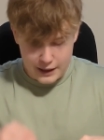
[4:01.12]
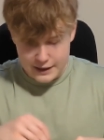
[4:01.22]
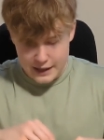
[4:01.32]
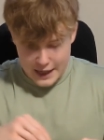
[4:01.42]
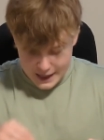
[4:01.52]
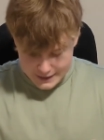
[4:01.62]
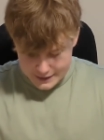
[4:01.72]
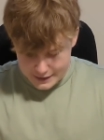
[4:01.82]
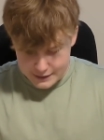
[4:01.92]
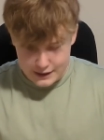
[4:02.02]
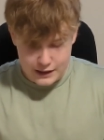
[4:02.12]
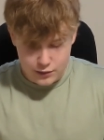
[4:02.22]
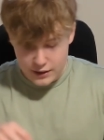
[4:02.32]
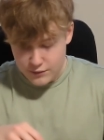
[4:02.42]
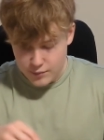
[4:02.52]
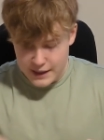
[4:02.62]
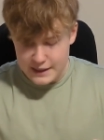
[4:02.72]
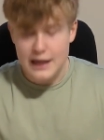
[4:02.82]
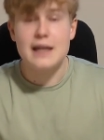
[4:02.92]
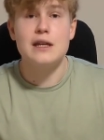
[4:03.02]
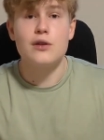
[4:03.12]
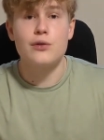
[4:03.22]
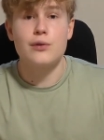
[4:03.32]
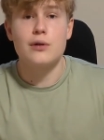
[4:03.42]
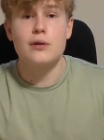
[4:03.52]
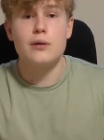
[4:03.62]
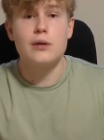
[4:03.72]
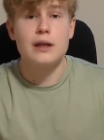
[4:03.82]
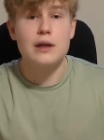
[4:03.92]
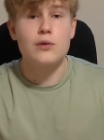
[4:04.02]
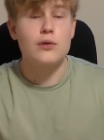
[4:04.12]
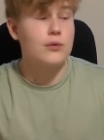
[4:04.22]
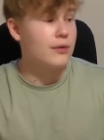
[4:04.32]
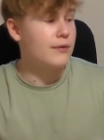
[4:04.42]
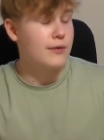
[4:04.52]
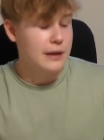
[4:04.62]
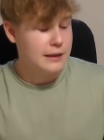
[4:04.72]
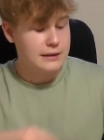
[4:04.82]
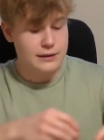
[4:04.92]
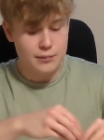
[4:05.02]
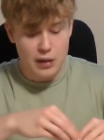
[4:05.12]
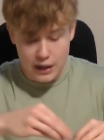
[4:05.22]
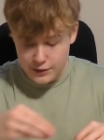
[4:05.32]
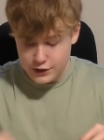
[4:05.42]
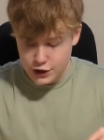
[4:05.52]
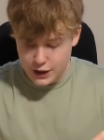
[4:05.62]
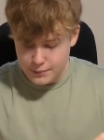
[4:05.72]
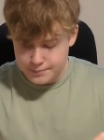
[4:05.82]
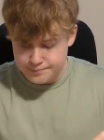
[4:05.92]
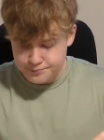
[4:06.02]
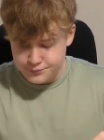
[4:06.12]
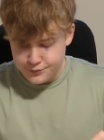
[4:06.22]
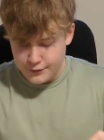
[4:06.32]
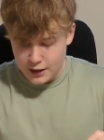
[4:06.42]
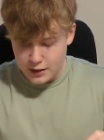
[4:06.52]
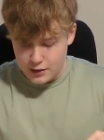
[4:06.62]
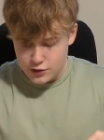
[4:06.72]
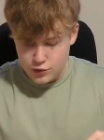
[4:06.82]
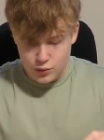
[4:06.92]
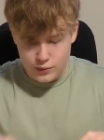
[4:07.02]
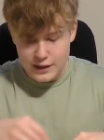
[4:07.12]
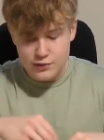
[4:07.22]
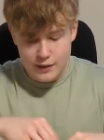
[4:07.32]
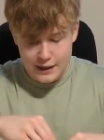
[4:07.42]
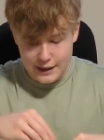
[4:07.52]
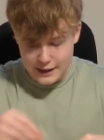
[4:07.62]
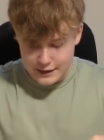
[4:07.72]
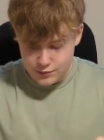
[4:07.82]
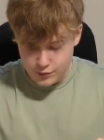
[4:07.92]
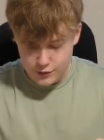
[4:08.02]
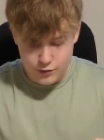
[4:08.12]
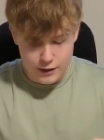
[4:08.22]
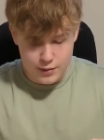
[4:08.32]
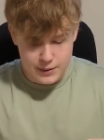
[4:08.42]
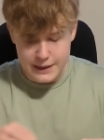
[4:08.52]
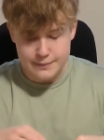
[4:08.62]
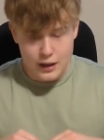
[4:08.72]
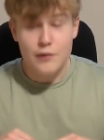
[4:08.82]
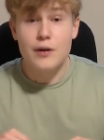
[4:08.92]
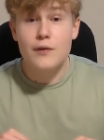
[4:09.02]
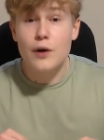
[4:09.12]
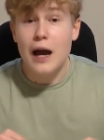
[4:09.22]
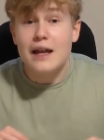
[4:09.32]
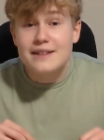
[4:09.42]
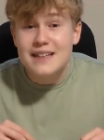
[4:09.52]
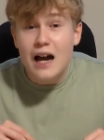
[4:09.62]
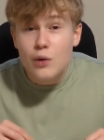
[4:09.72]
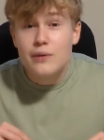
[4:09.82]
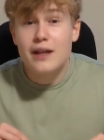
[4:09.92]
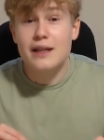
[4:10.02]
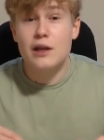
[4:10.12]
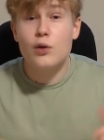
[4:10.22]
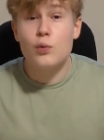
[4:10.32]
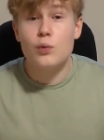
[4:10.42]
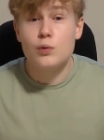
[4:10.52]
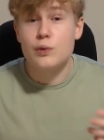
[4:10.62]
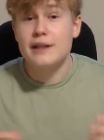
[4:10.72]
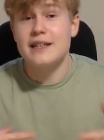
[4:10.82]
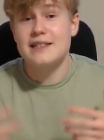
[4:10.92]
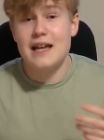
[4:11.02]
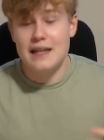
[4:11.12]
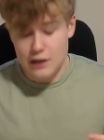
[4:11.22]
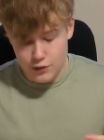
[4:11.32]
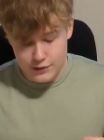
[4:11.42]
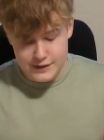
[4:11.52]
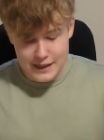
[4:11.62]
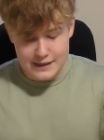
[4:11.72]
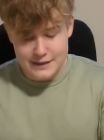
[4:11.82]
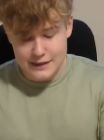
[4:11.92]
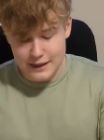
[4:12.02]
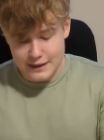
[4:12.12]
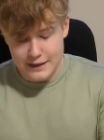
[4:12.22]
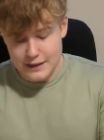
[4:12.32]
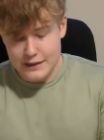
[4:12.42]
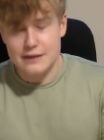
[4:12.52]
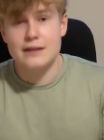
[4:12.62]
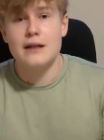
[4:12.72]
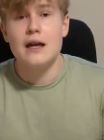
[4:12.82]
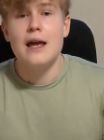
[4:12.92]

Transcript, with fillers: right? And LEGO never made any other LEGO Lord of the Rings pirate ship. So that's why it's worth quite a bit. However, I doubt that LEGO will release any other sets like these